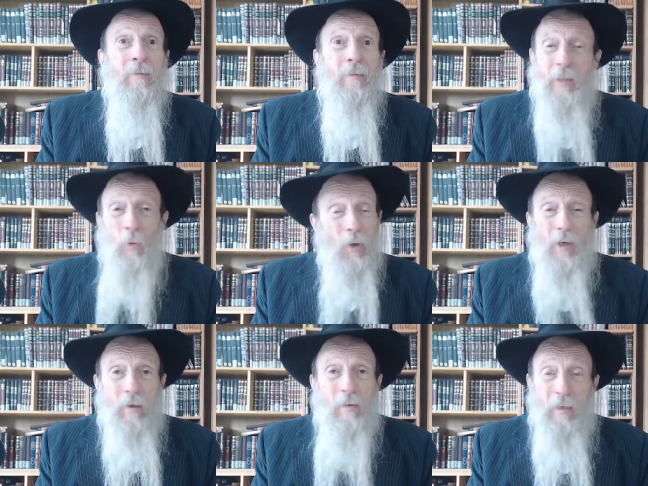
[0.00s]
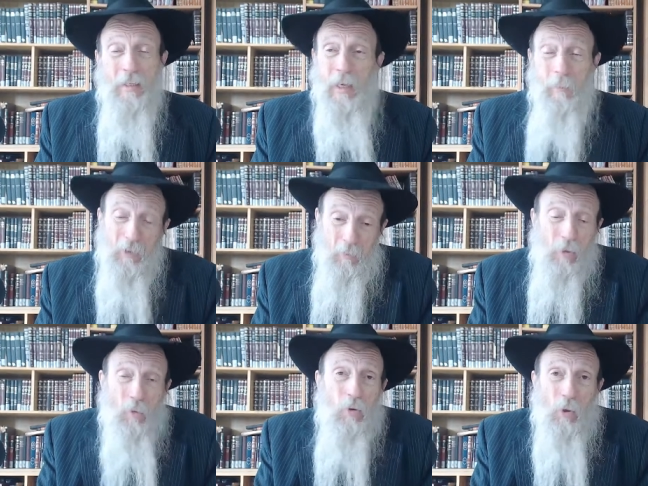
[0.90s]
They won. It came out the
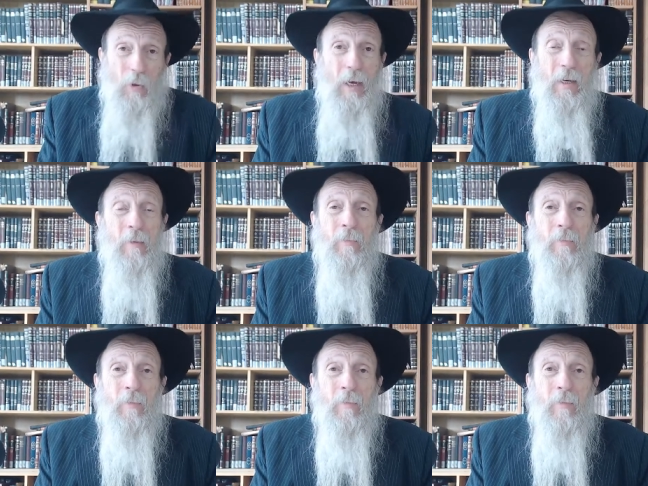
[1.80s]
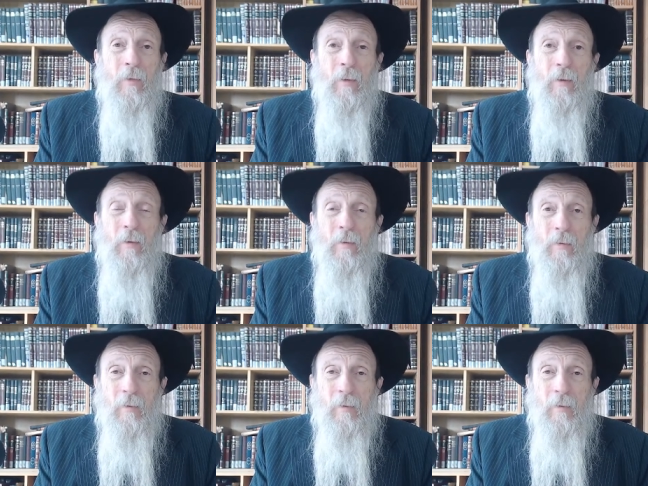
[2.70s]
murder was okay. Blessing of Azov.